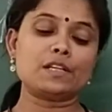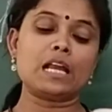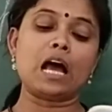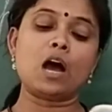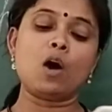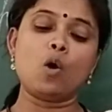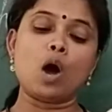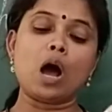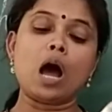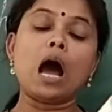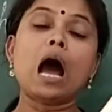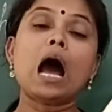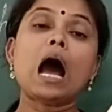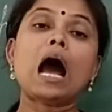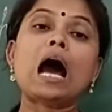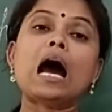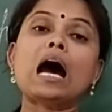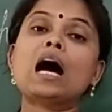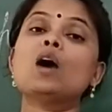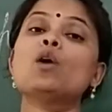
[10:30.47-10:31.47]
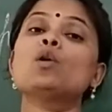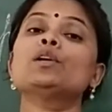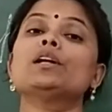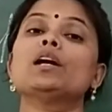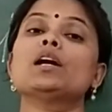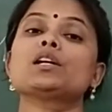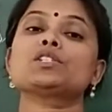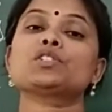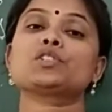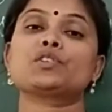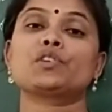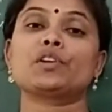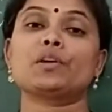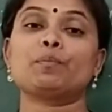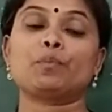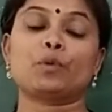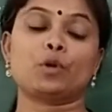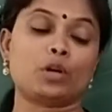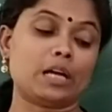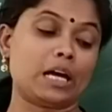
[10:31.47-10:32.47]
Now, how does
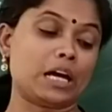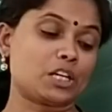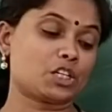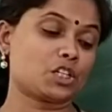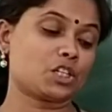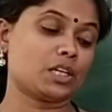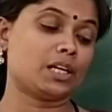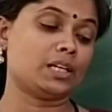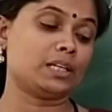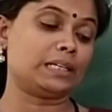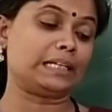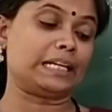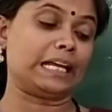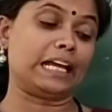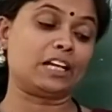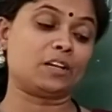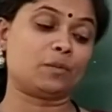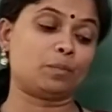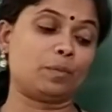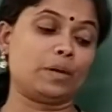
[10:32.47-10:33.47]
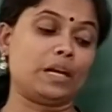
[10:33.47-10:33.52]
reproduction take